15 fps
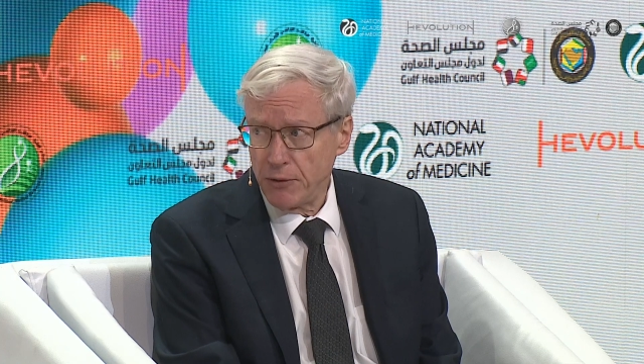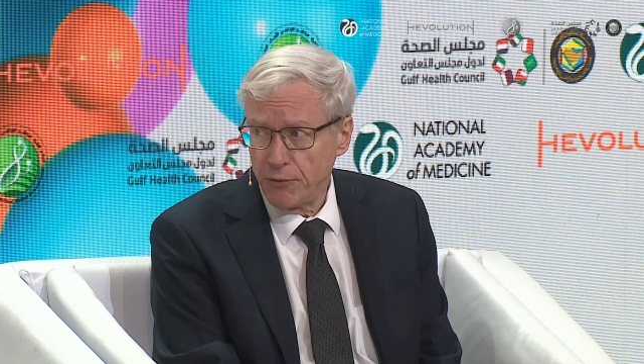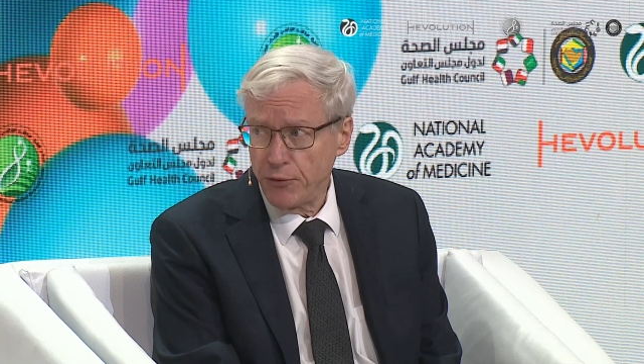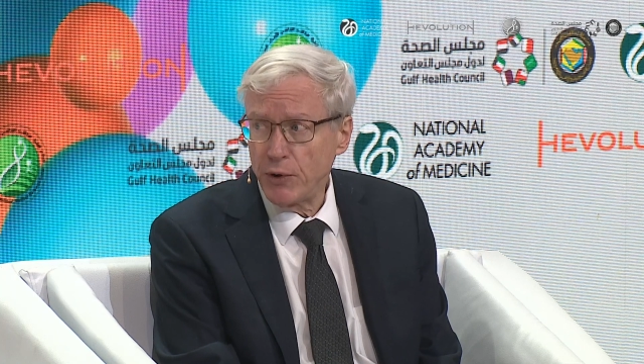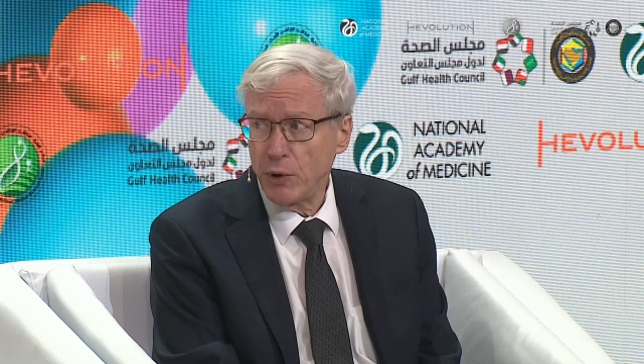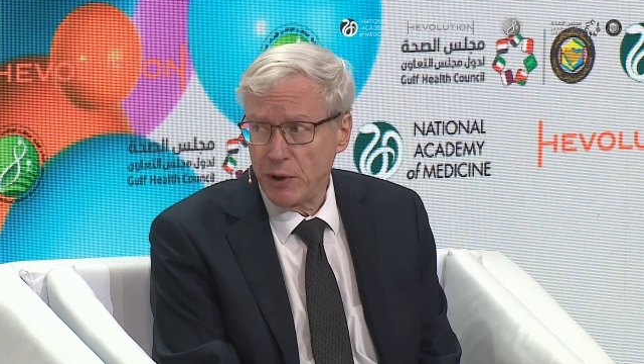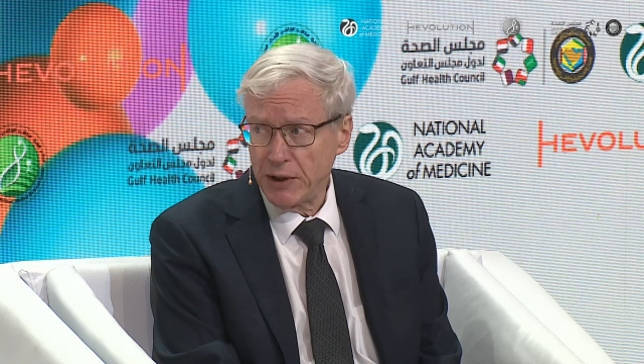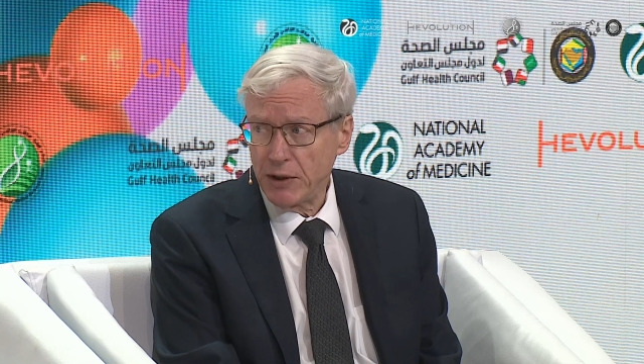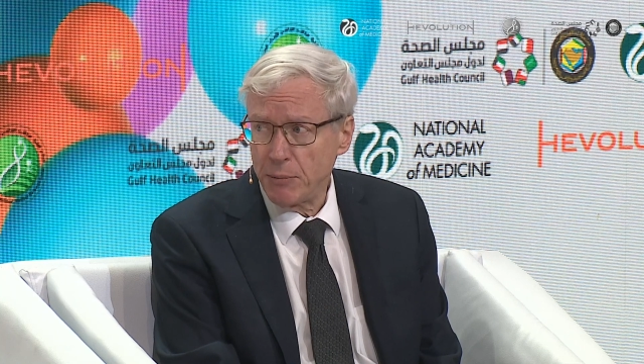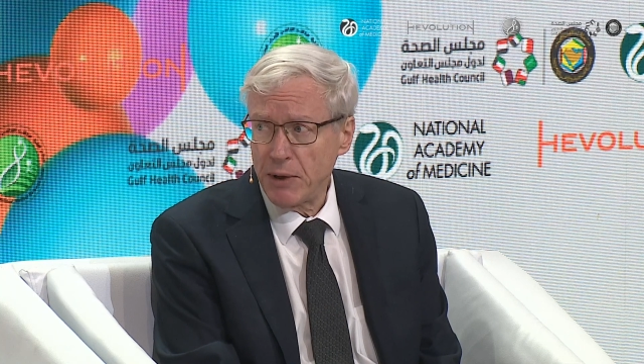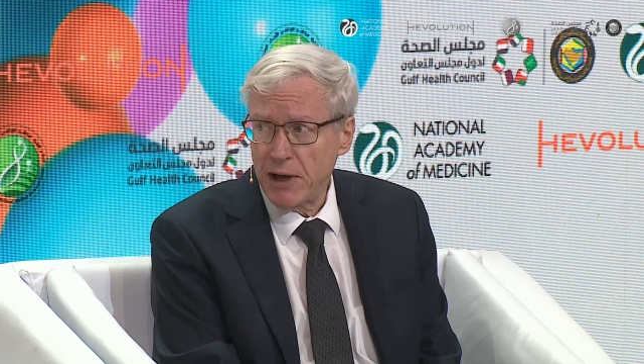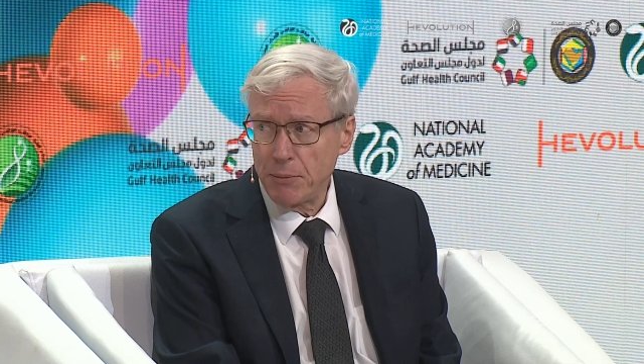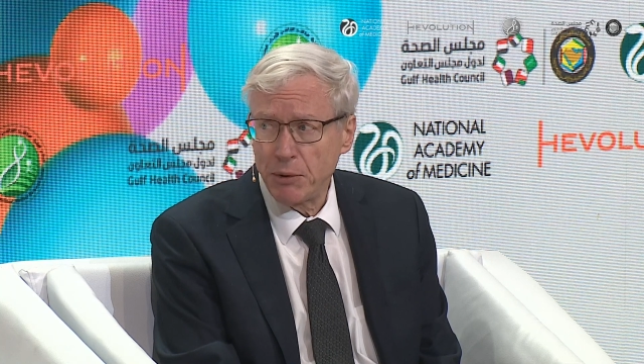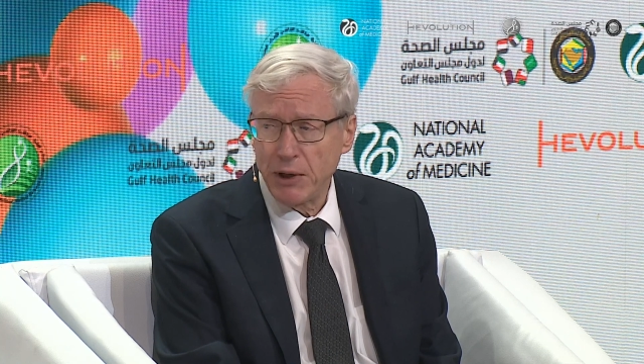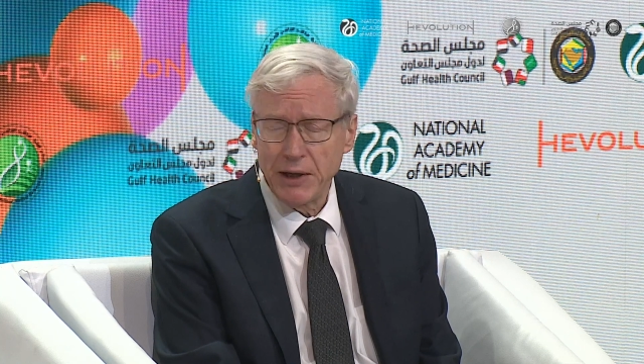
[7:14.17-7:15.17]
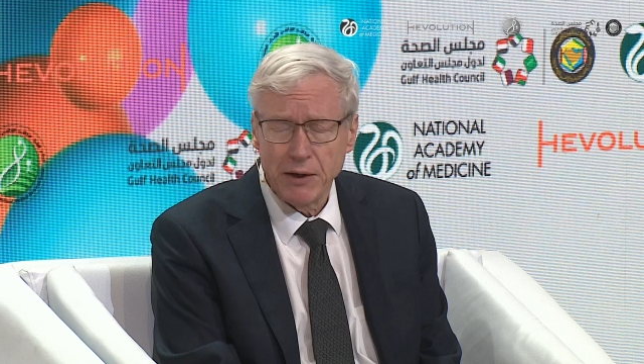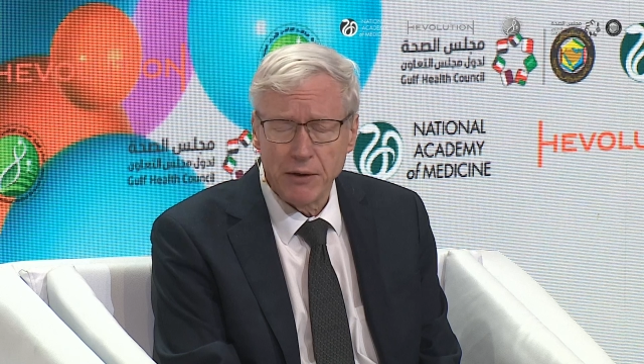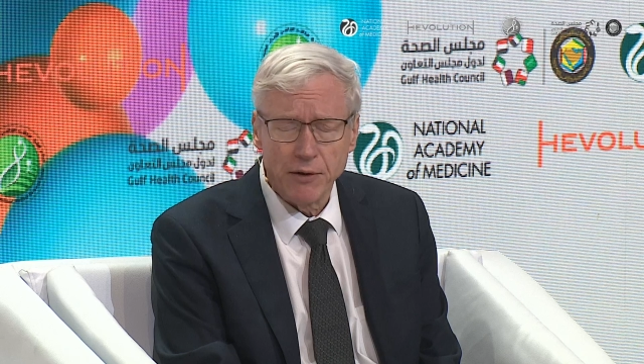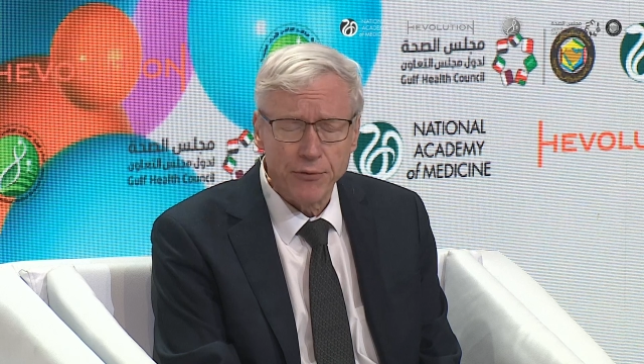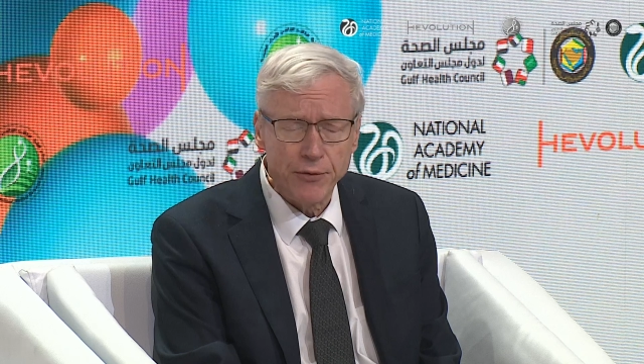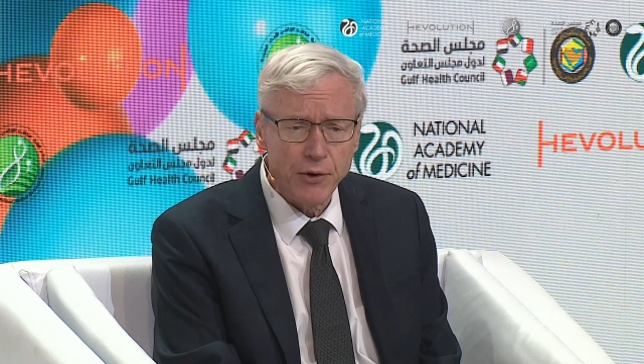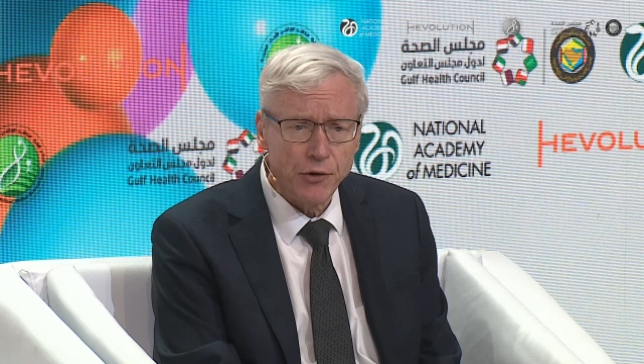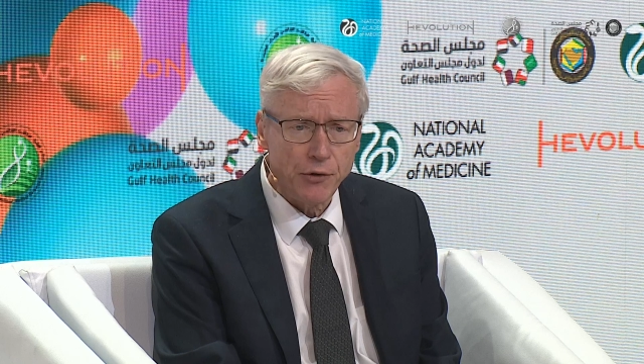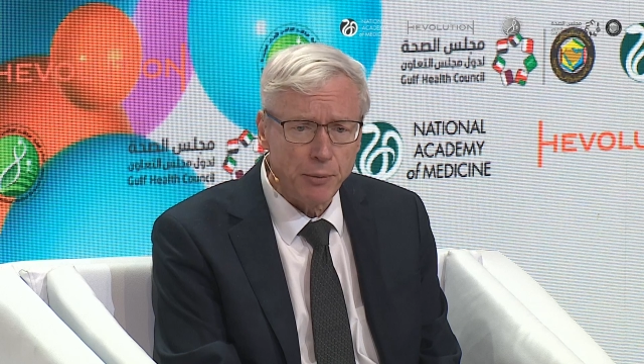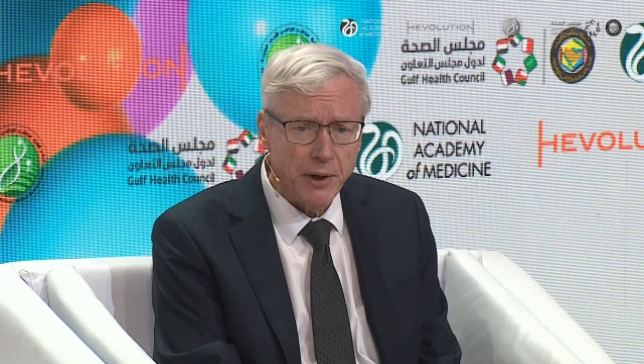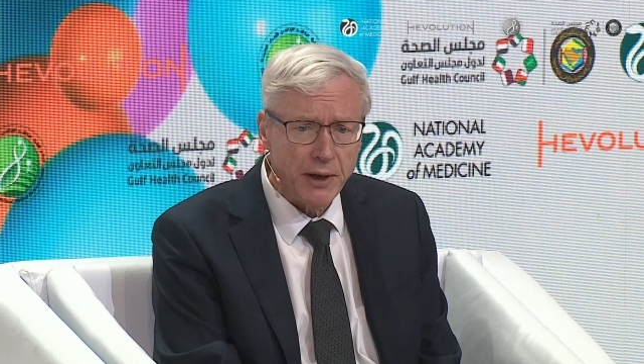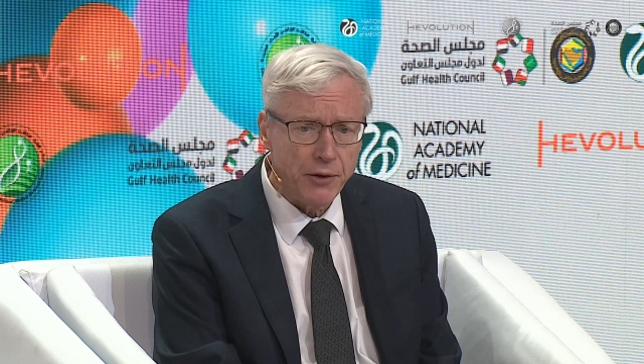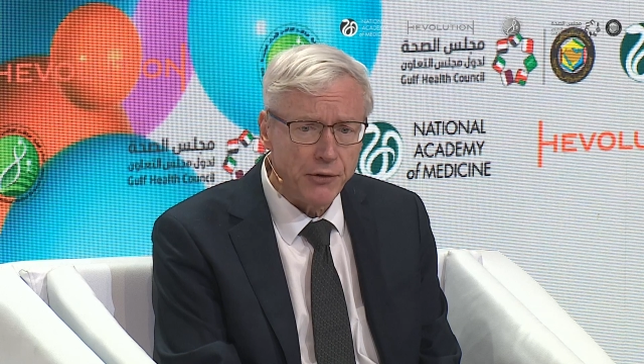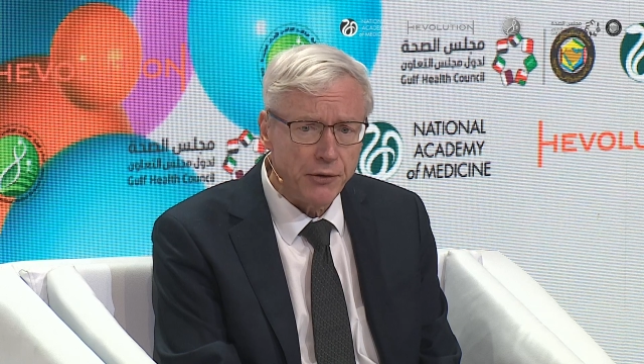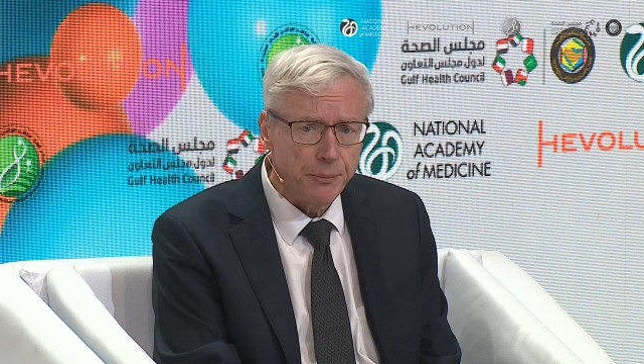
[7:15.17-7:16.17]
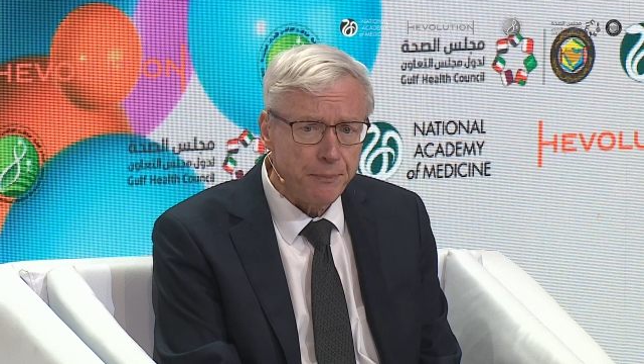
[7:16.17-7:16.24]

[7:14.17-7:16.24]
fueling the pipeline in the first place.